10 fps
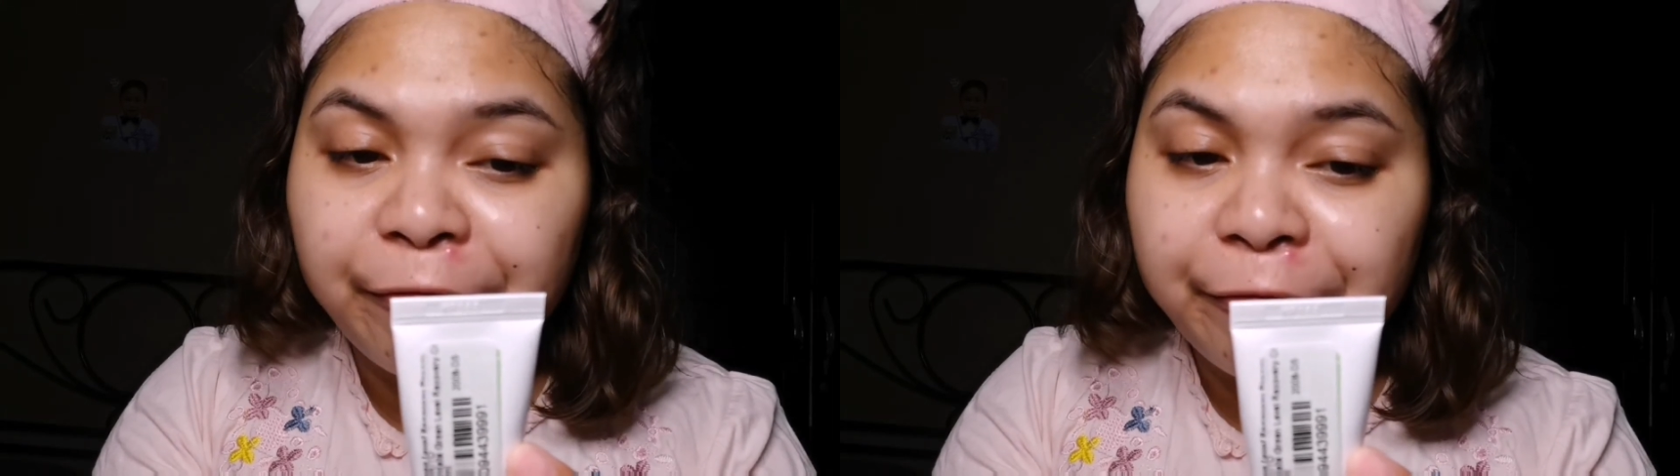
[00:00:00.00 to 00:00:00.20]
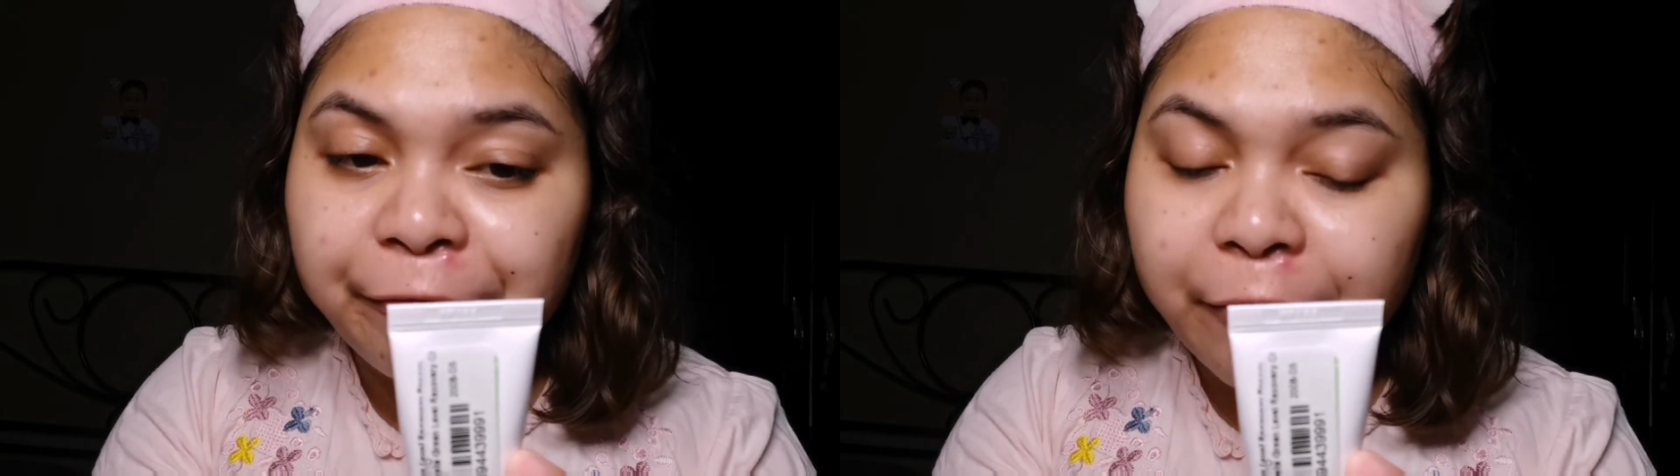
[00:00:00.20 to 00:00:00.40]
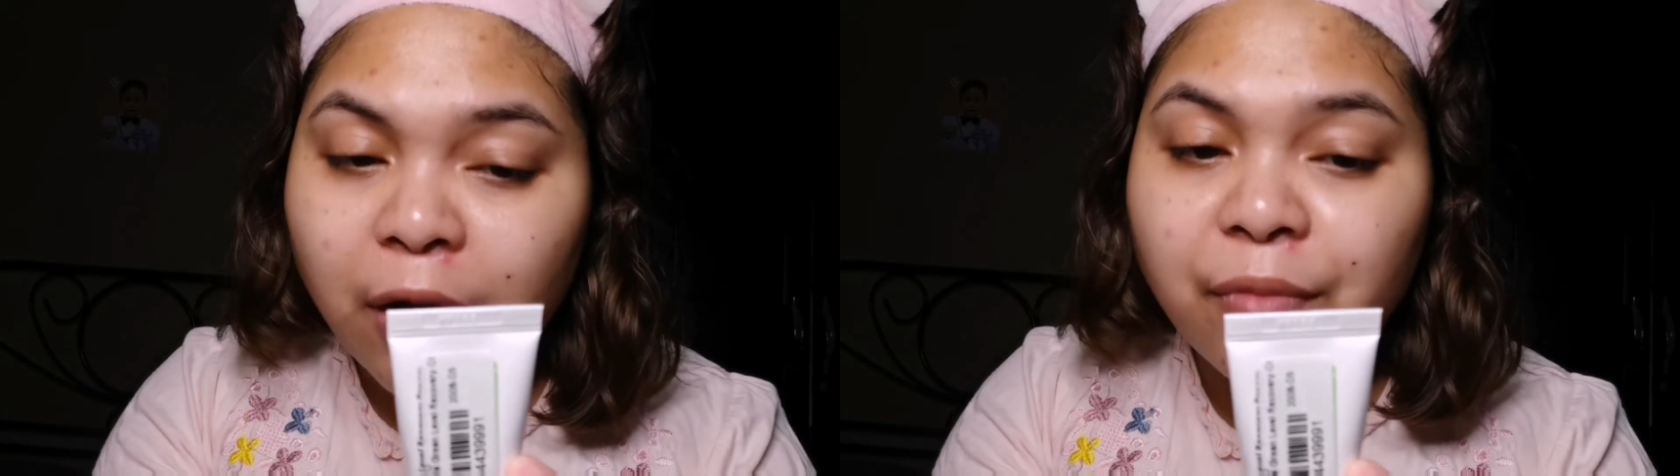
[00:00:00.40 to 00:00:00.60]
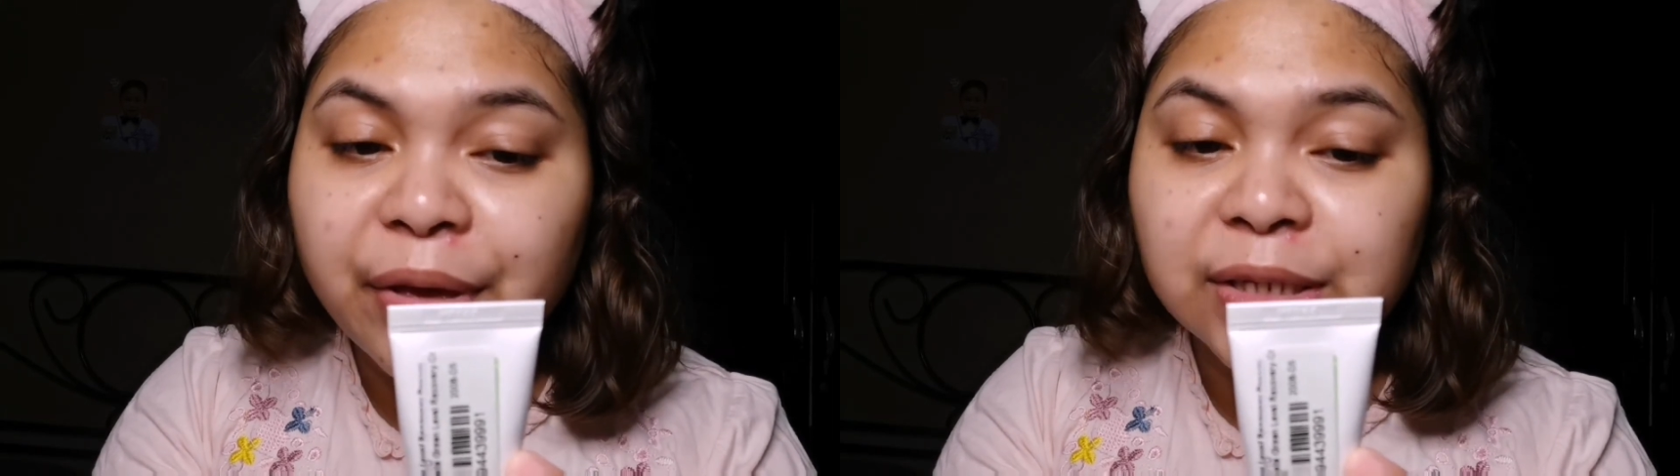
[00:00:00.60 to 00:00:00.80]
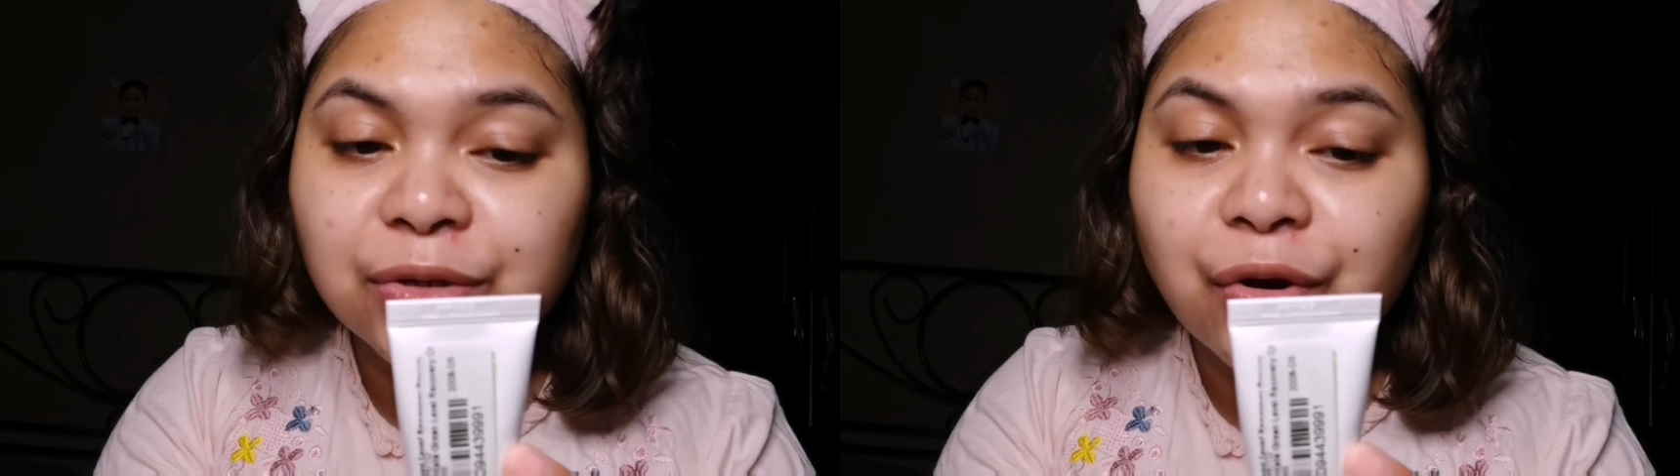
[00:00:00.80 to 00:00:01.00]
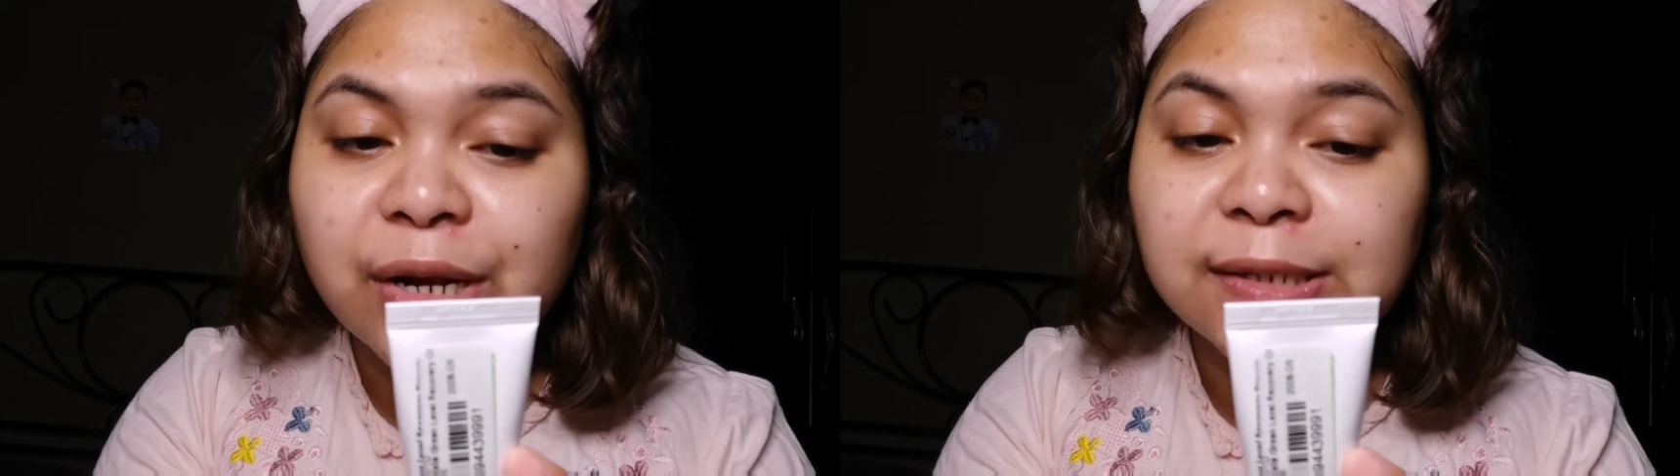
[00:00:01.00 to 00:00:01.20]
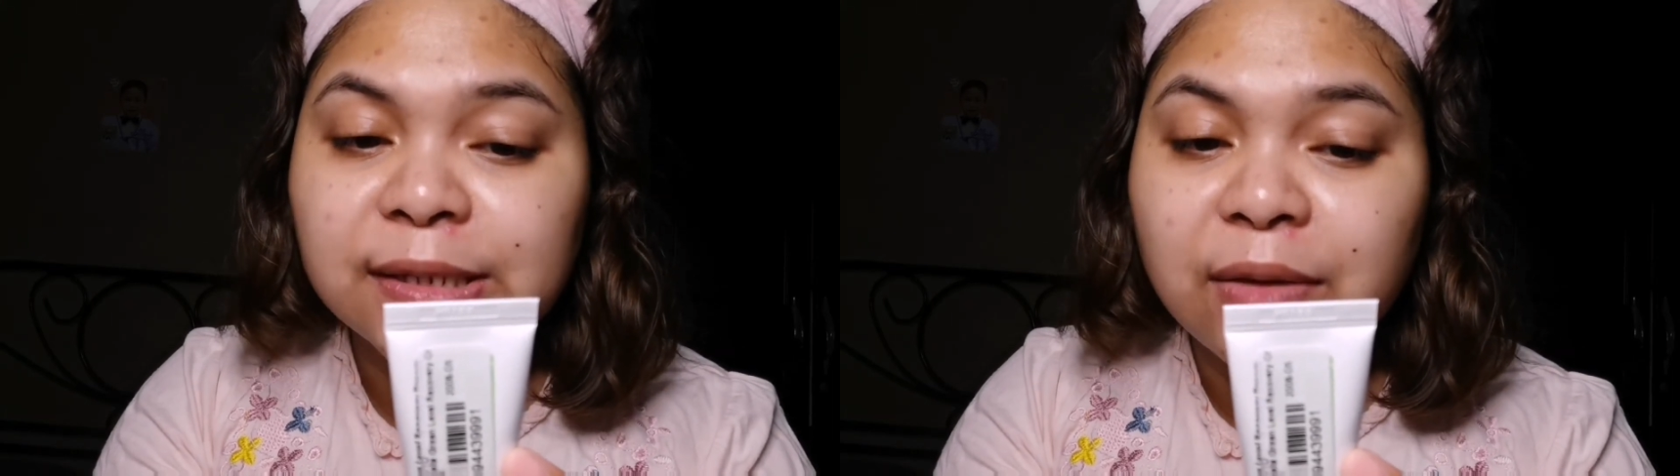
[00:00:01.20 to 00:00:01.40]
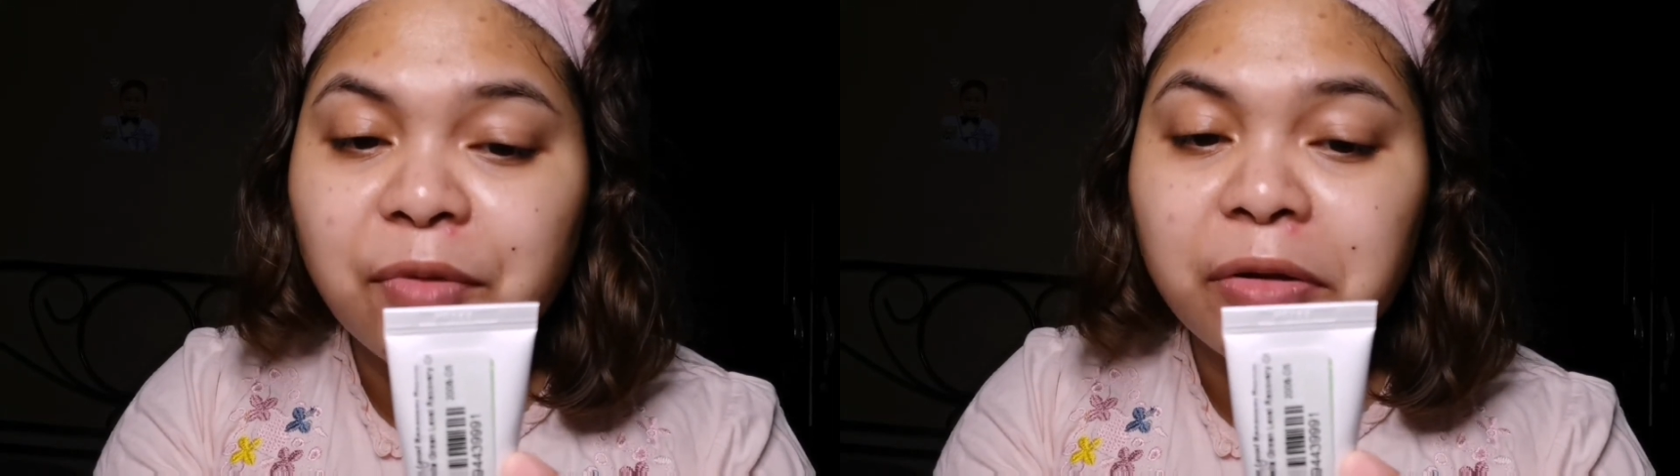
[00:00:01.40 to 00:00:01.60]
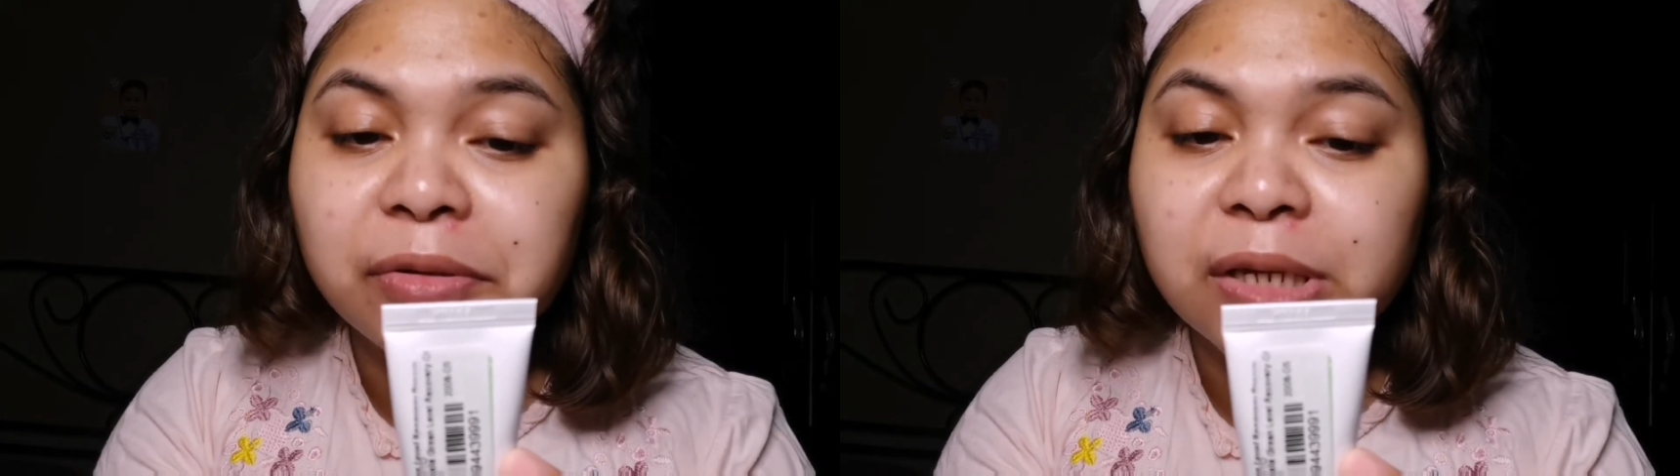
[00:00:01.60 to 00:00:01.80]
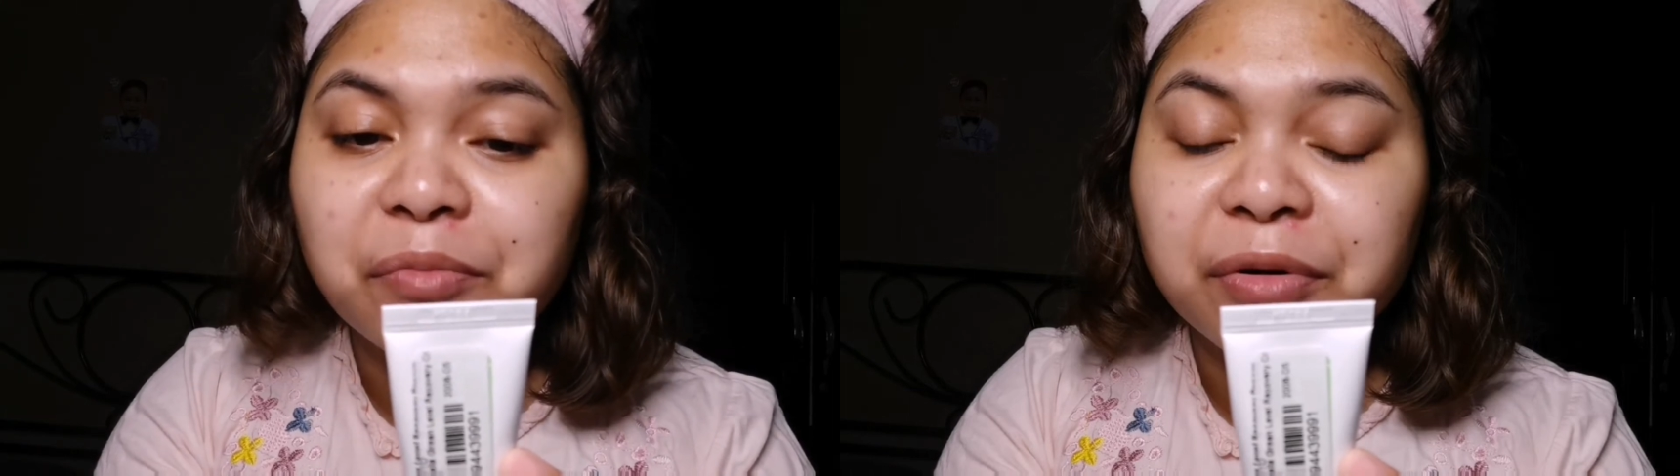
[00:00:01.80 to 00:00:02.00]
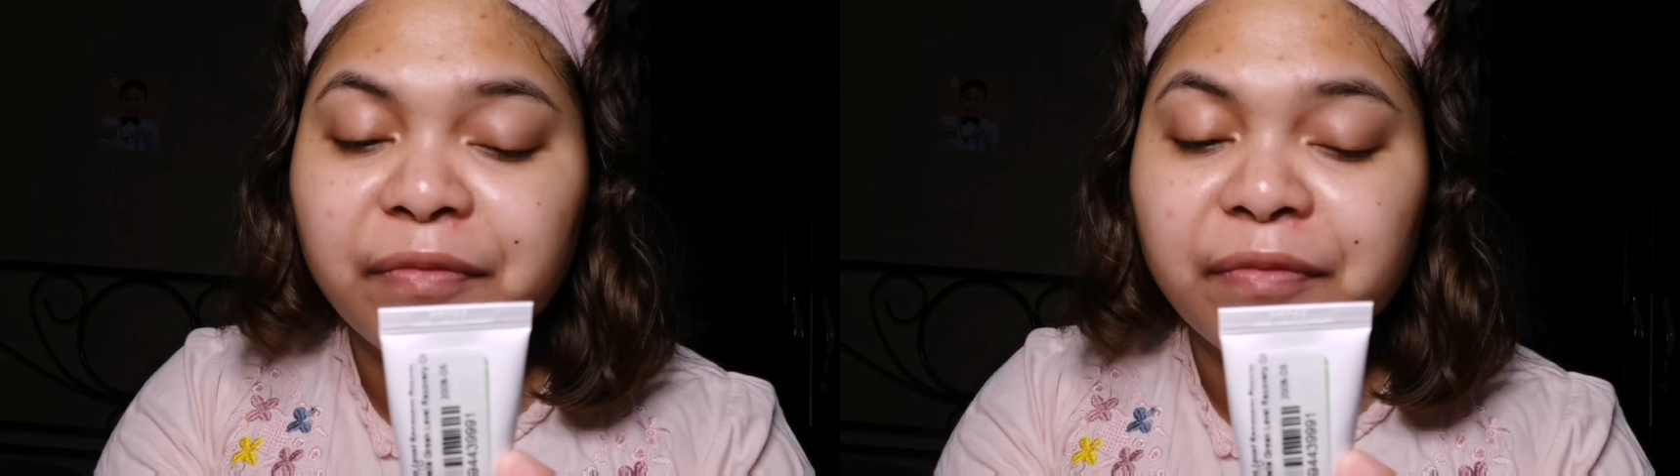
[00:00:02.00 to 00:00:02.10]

from external stimulus and